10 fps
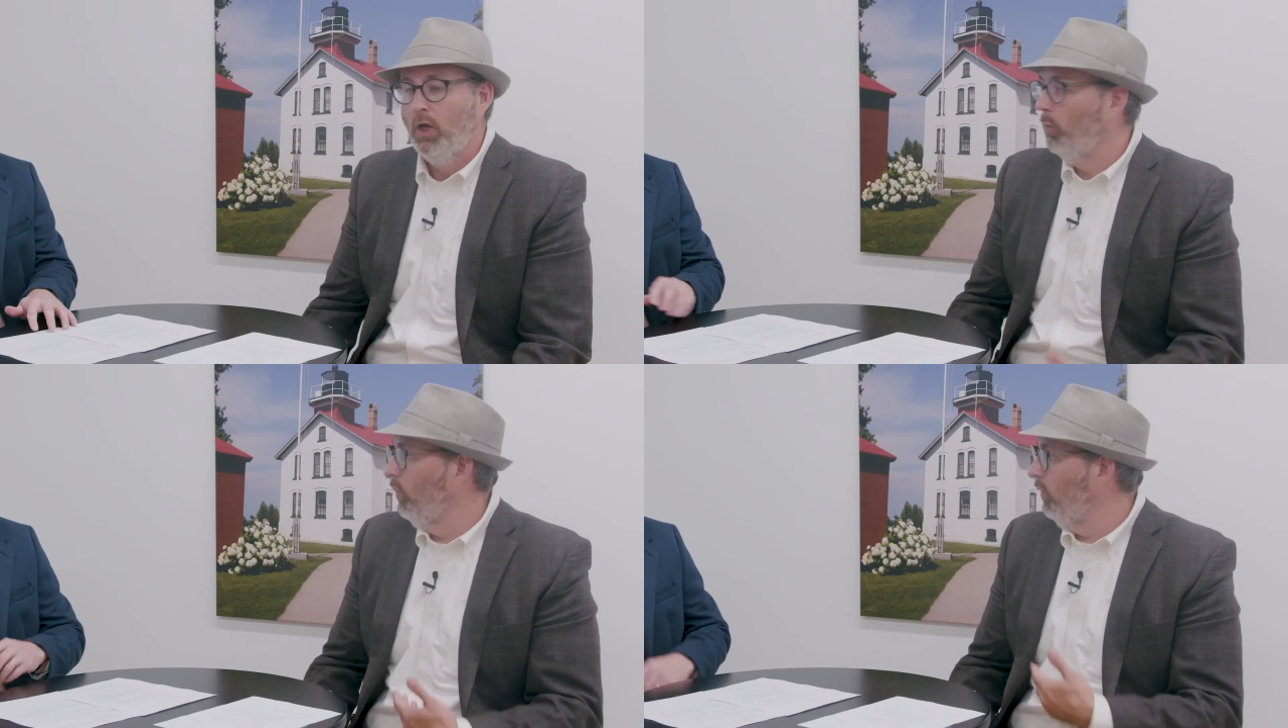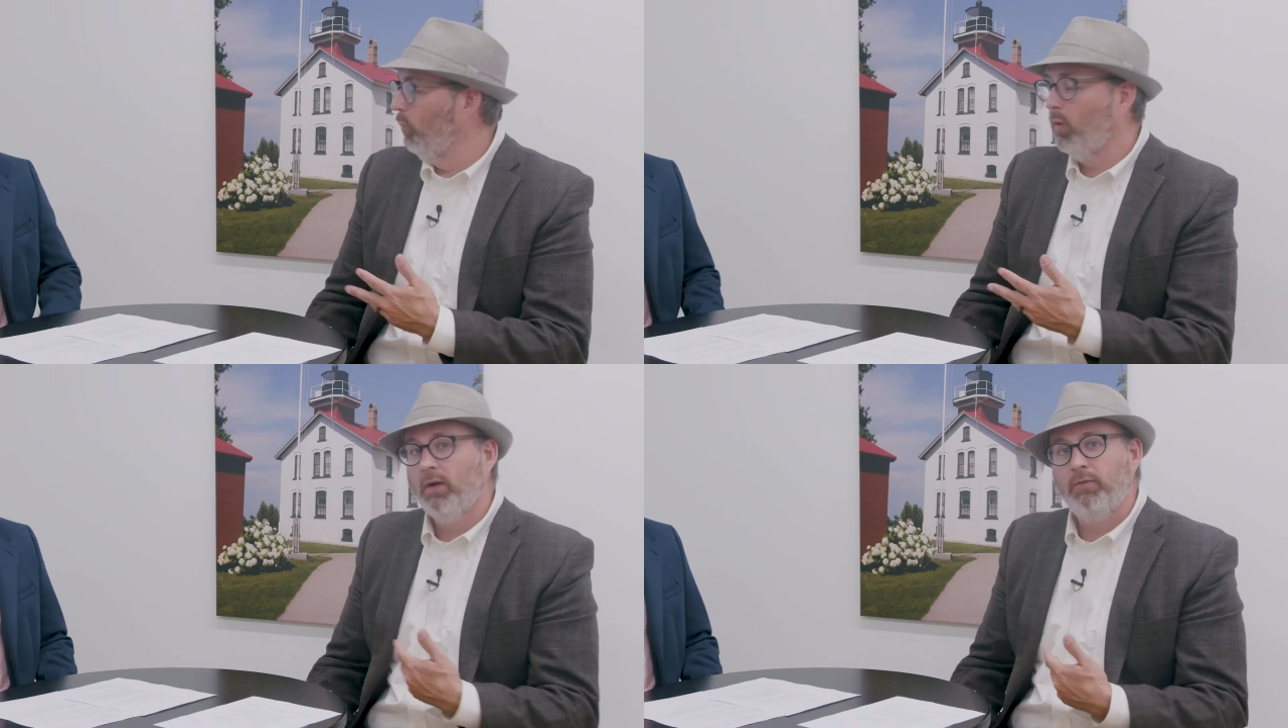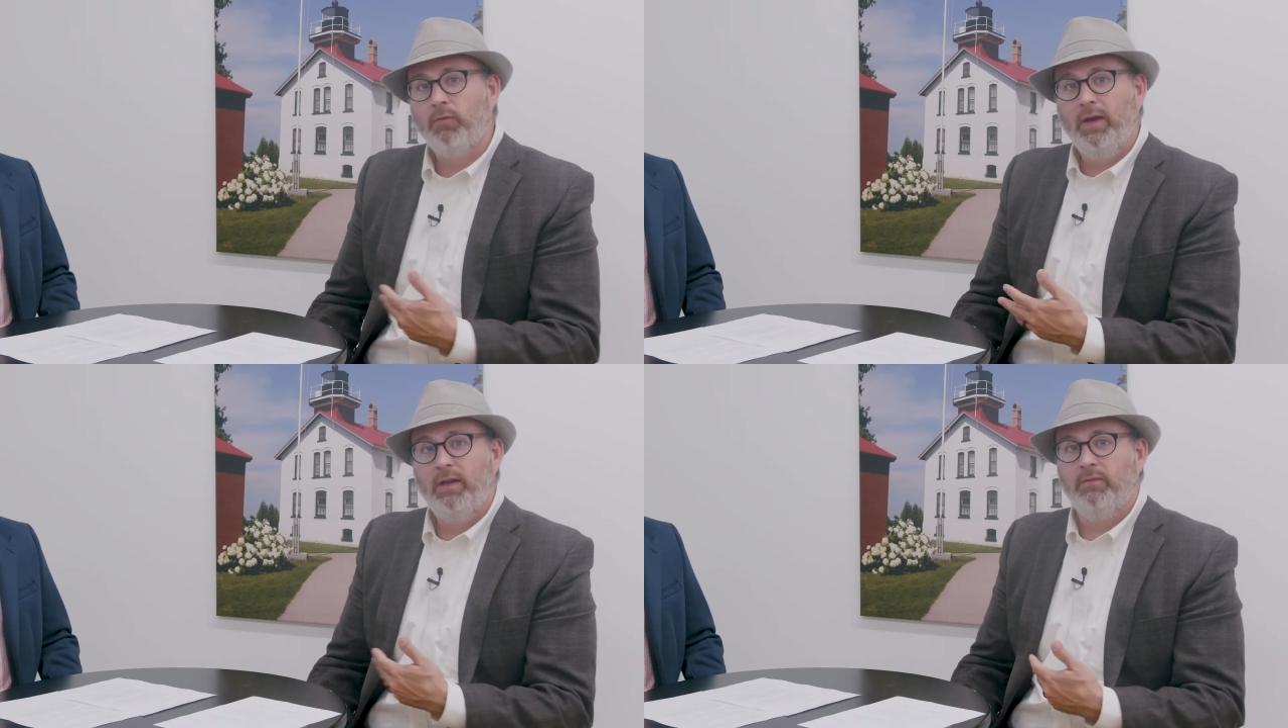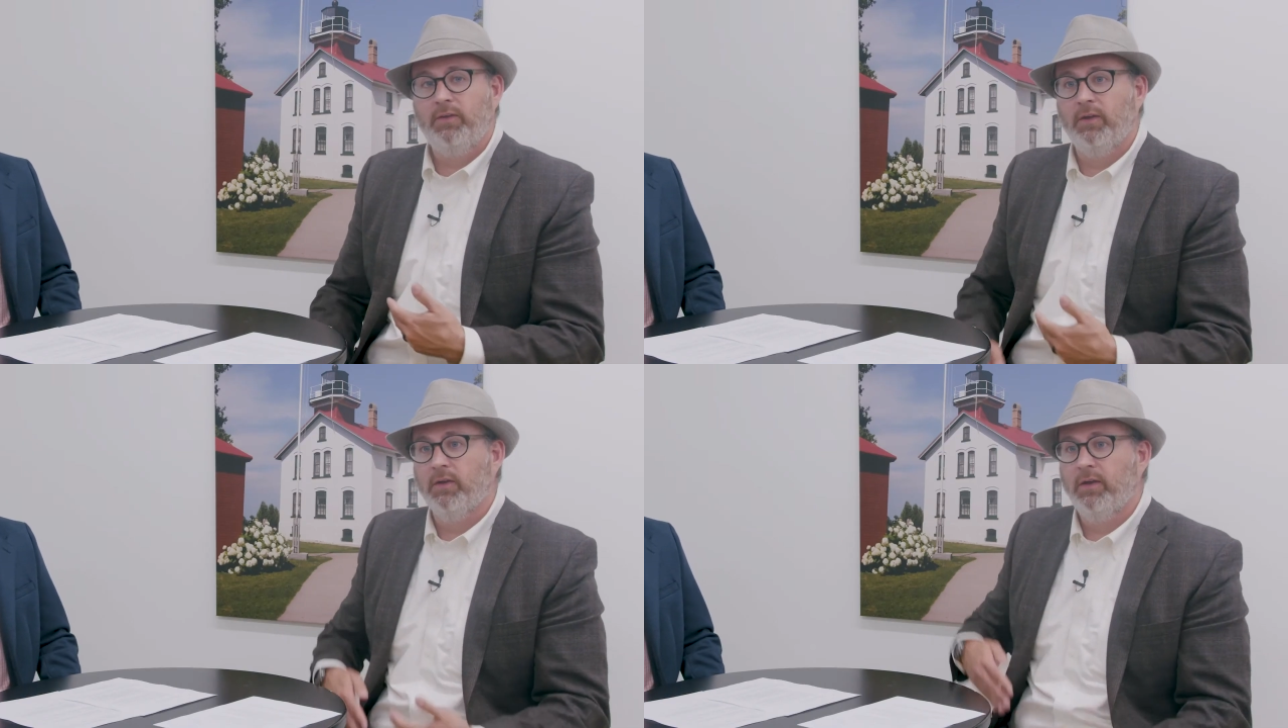What we're afraid of
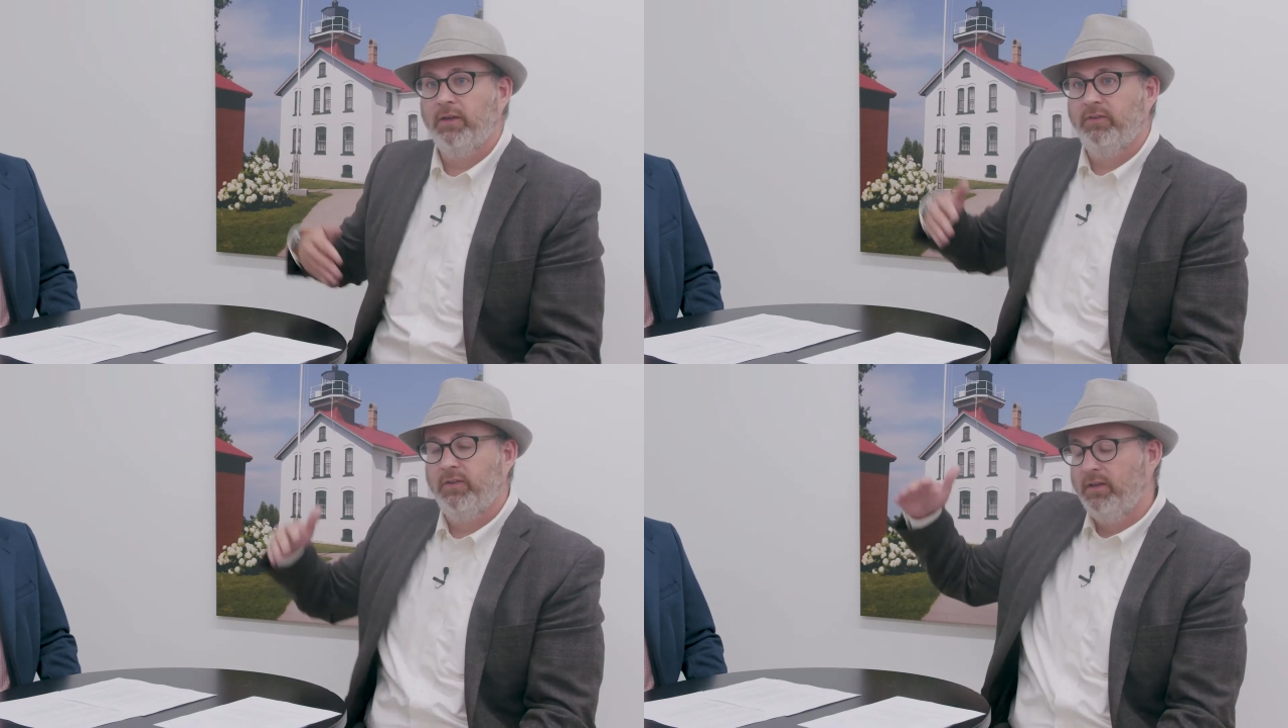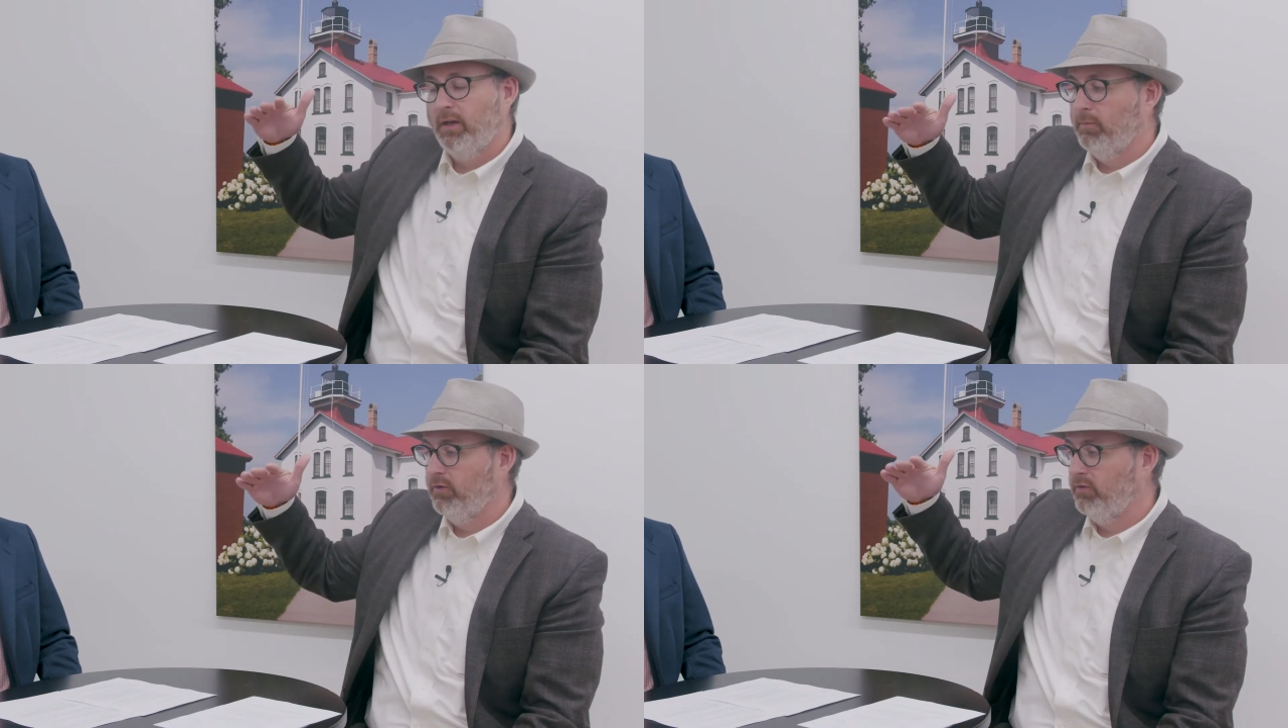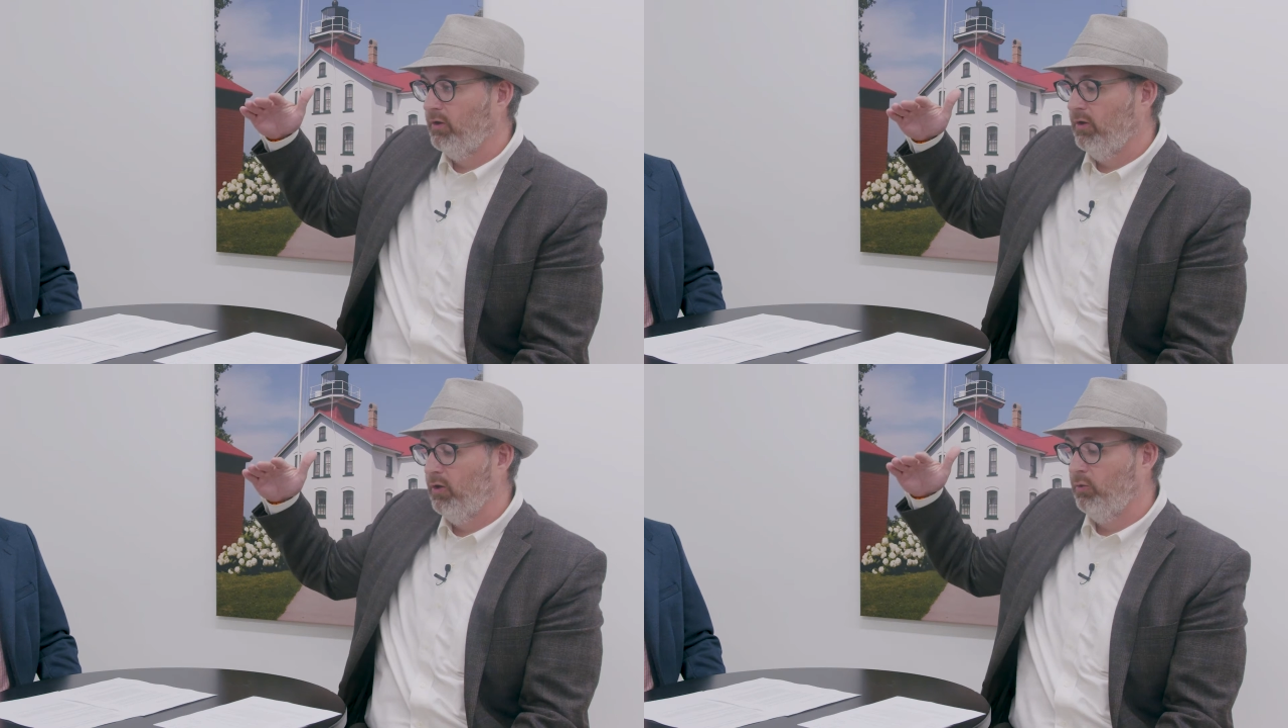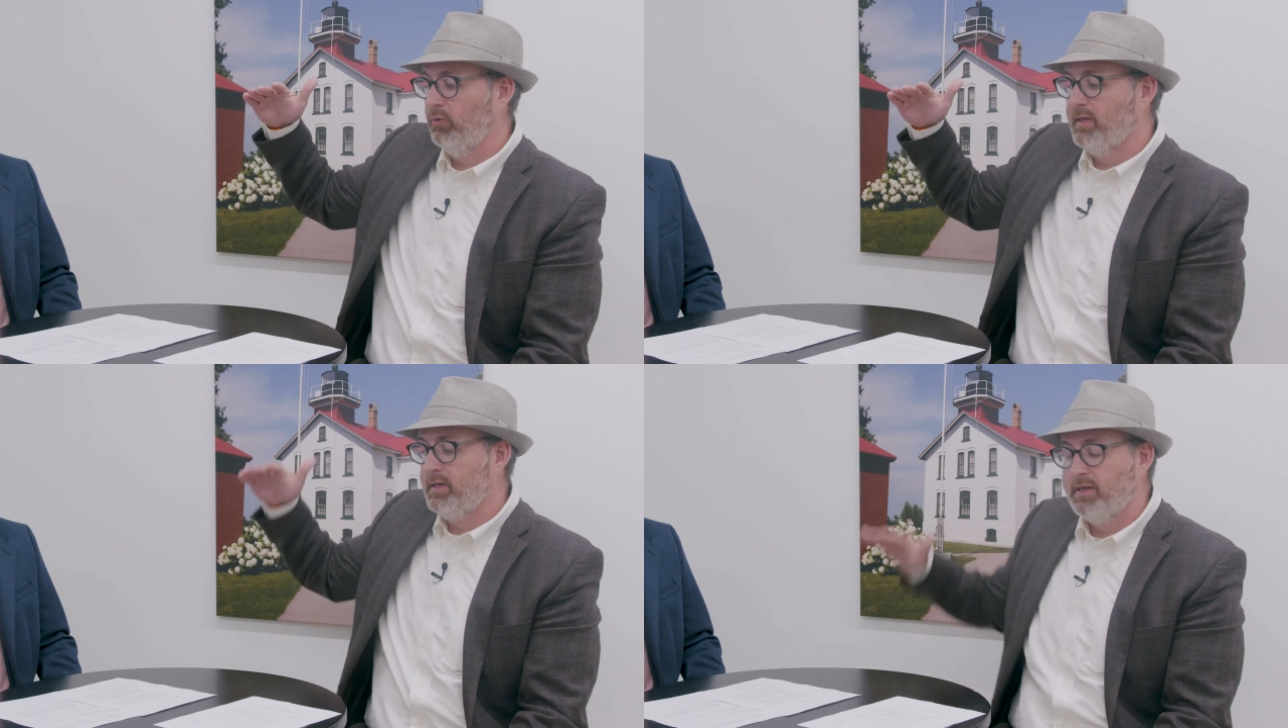here is the numbers are going to go
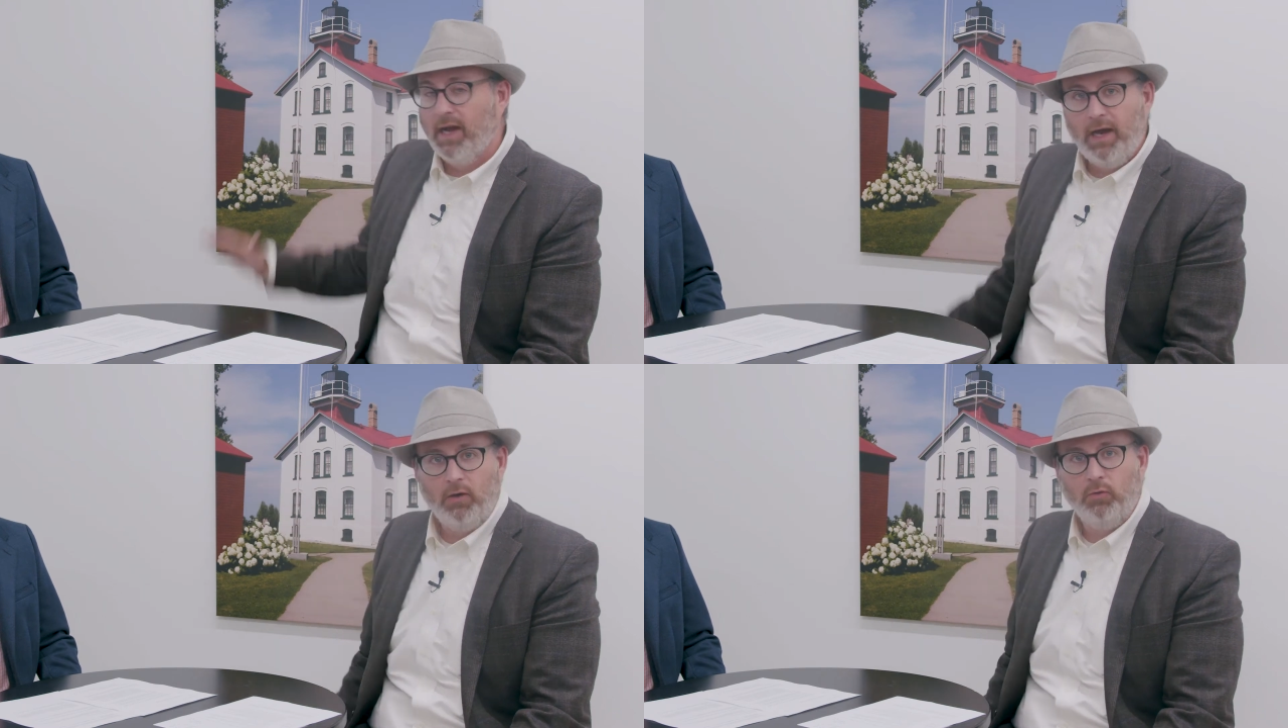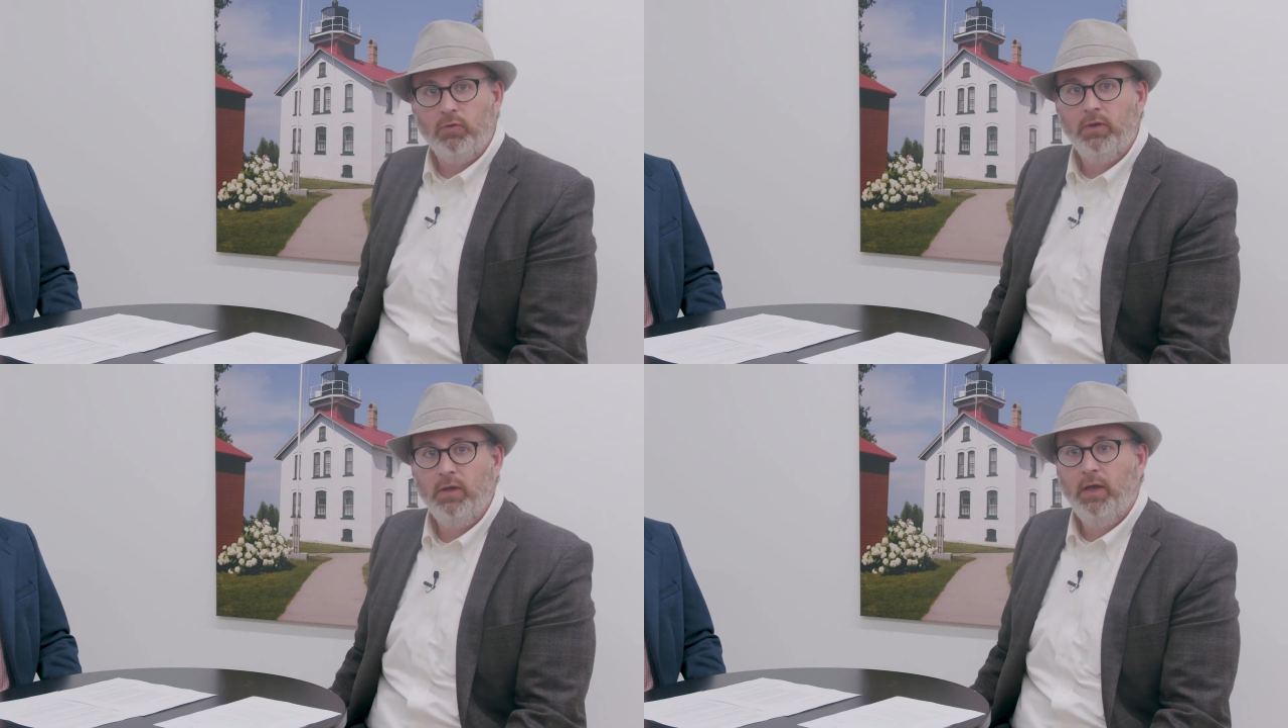down